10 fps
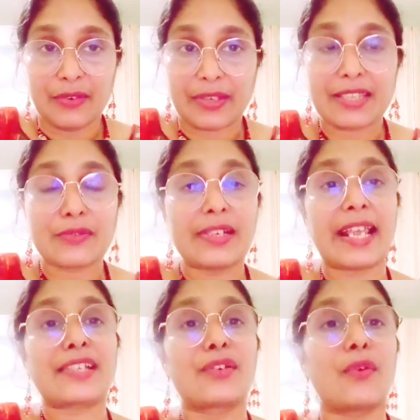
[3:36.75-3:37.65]
Okay, so
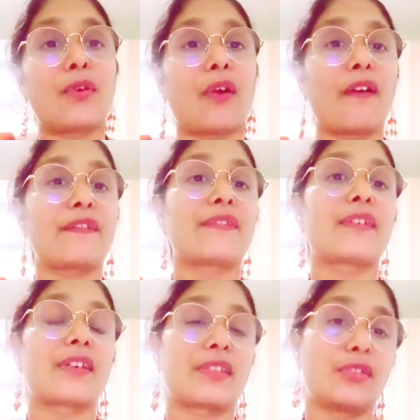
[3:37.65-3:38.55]
let go of
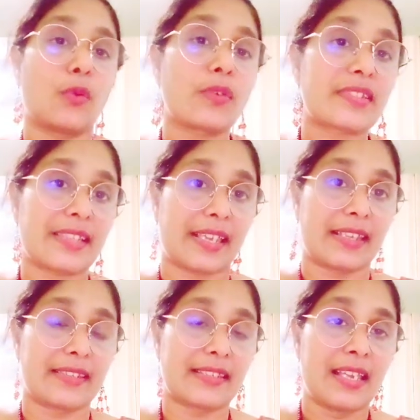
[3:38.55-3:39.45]
those
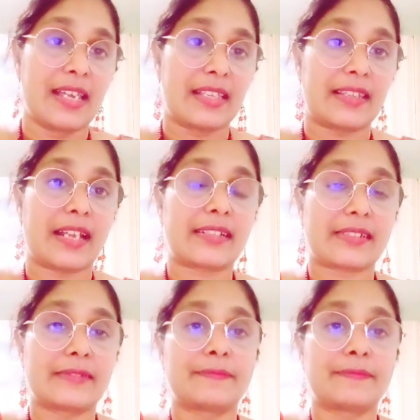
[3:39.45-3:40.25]
things that